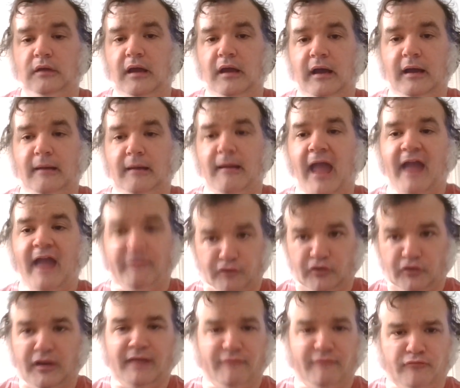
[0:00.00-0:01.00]

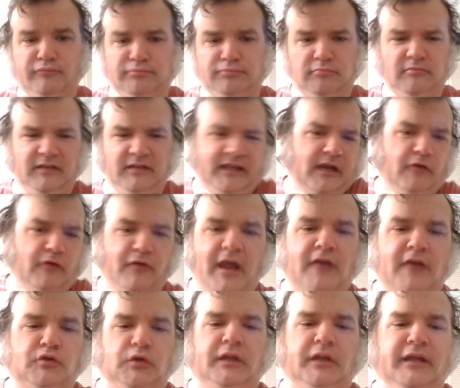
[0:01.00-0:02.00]
After they've,
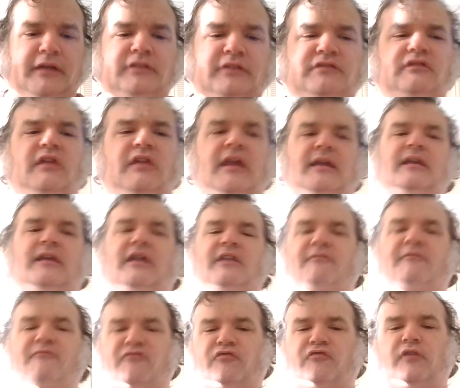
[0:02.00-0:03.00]
naturally they
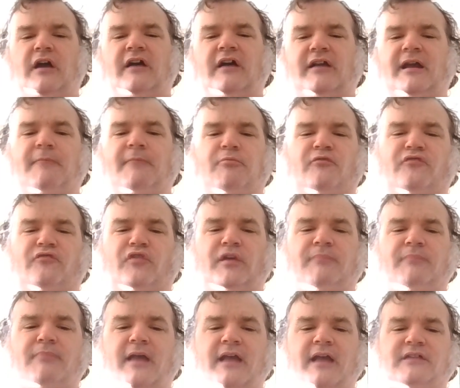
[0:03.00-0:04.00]
get a couple
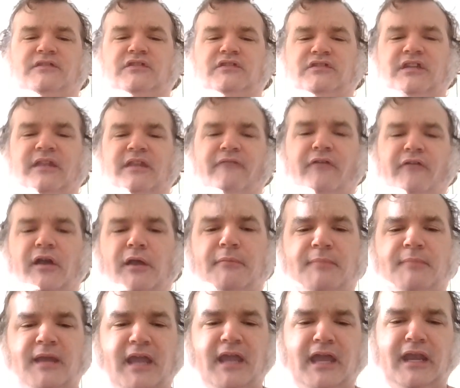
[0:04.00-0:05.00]
free passes at the very
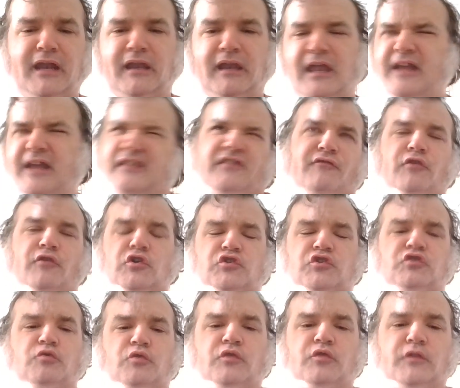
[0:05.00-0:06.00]
beginning, like the
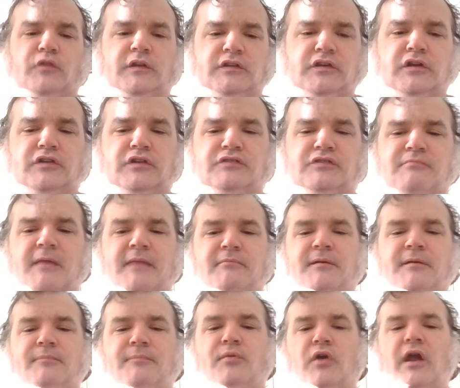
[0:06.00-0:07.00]
first 2 or 3 turns,
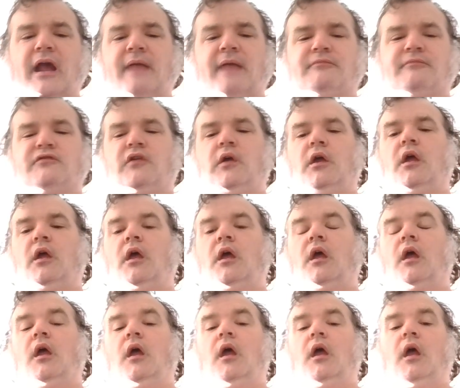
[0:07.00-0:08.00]
maybe, perhaps.
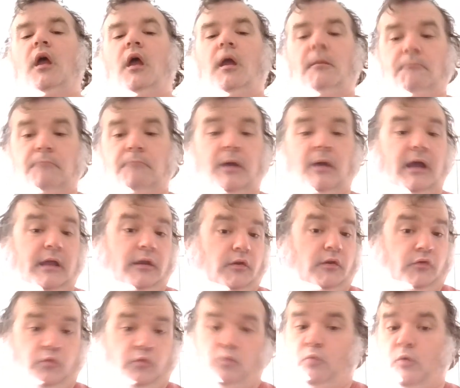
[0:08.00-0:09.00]
But
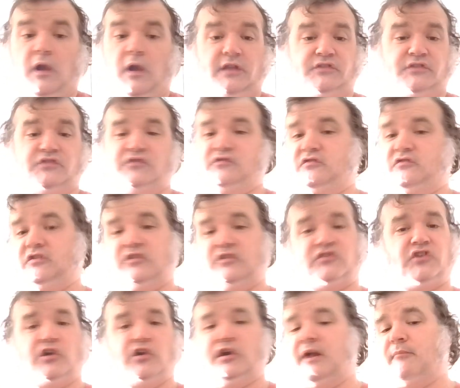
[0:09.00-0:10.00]
once the
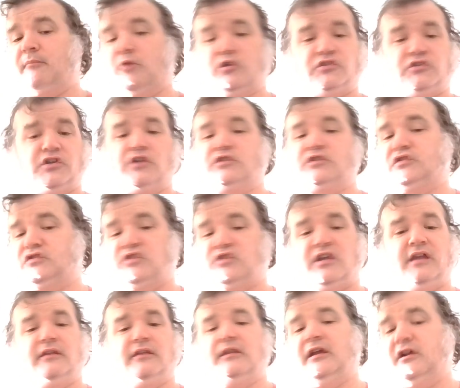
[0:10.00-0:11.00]
certain number of turns is
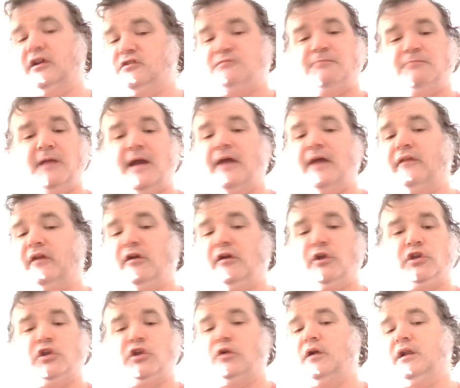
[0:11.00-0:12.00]
hit, there it's beyond their
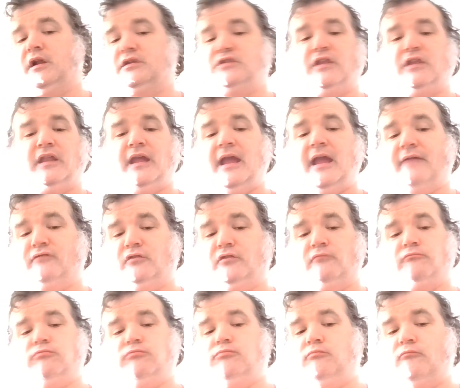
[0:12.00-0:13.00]
endurance, and they have
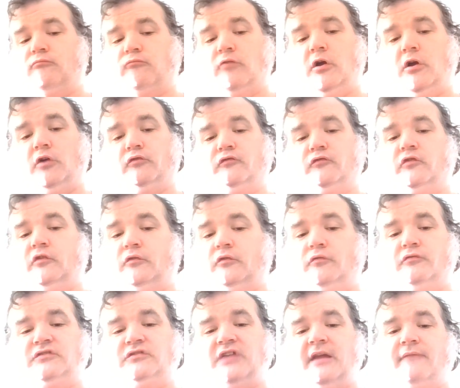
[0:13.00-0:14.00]
to roll
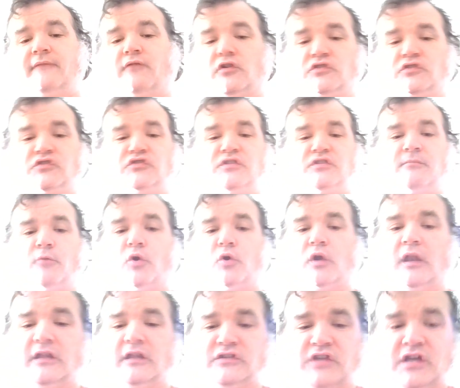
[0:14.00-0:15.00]
to save versus
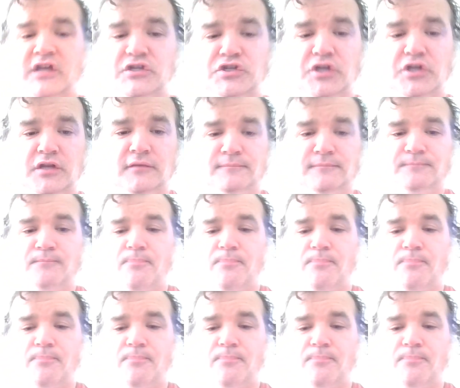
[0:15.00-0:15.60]
demoralization,